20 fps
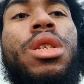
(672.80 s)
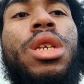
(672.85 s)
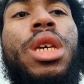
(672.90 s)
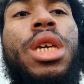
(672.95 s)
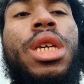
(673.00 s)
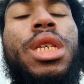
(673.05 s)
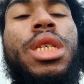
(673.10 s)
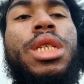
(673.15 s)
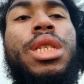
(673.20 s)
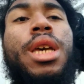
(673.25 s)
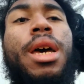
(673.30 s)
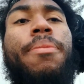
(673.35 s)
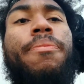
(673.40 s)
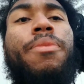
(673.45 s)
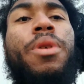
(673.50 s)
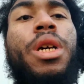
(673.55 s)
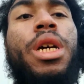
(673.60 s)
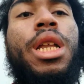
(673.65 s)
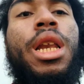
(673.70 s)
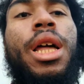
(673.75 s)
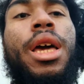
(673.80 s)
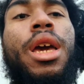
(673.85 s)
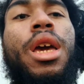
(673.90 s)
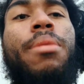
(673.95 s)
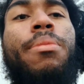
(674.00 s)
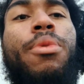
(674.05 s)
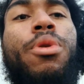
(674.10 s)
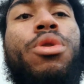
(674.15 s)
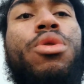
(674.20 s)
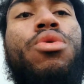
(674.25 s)
accept the
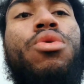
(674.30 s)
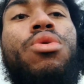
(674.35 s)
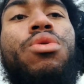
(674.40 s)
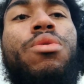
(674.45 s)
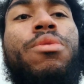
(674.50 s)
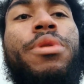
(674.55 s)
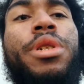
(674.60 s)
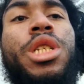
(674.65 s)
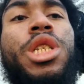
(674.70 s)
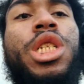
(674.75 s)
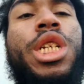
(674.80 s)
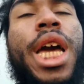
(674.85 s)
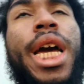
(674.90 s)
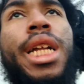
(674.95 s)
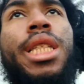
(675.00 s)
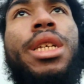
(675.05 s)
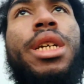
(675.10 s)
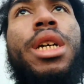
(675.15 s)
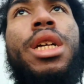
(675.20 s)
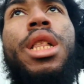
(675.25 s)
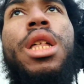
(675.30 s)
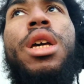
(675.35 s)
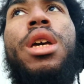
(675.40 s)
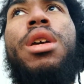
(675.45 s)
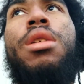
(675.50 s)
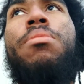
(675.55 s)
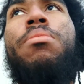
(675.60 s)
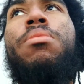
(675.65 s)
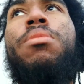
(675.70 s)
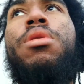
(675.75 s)
claim or do you reject the claim?
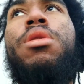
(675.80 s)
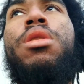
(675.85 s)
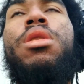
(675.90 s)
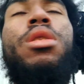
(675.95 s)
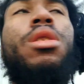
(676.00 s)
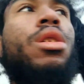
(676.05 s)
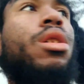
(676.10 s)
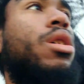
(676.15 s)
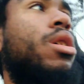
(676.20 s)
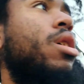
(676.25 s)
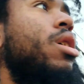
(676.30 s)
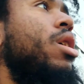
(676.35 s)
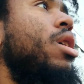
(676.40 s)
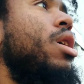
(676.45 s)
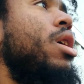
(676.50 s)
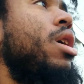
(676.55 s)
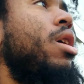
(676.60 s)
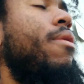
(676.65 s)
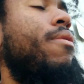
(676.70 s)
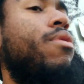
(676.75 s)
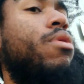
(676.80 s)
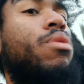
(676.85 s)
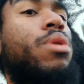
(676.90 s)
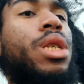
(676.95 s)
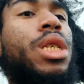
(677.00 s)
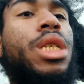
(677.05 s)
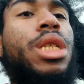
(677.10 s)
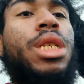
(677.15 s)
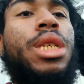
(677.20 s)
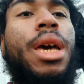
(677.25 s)
If you
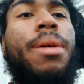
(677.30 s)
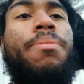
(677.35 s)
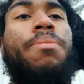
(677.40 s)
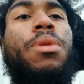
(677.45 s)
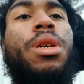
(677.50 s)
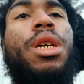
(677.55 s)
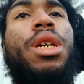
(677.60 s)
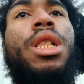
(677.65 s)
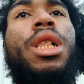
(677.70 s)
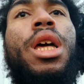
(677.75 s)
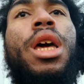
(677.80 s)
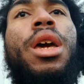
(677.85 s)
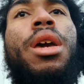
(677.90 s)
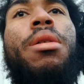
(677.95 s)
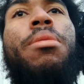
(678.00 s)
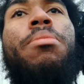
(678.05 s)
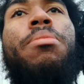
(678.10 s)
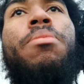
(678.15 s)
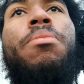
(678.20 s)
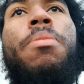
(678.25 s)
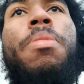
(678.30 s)
accept the claim,